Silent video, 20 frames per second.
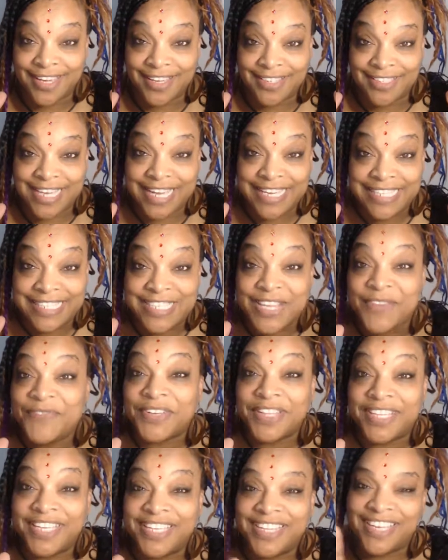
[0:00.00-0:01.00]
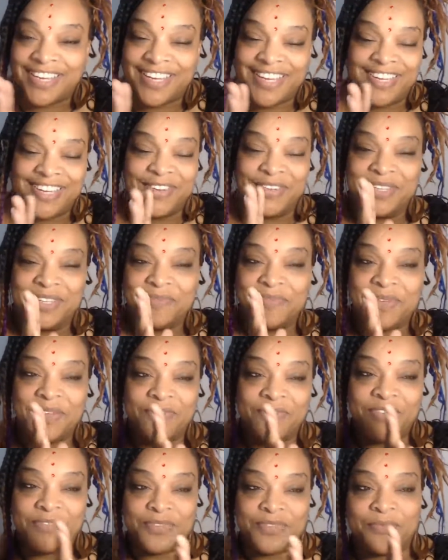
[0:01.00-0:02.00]
scientifically, they can only
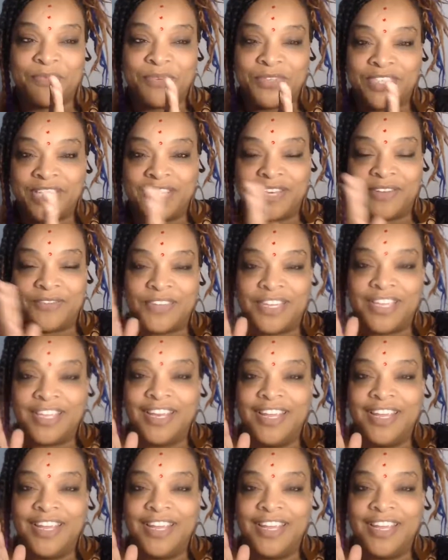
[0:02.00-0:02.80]
be 50% of it.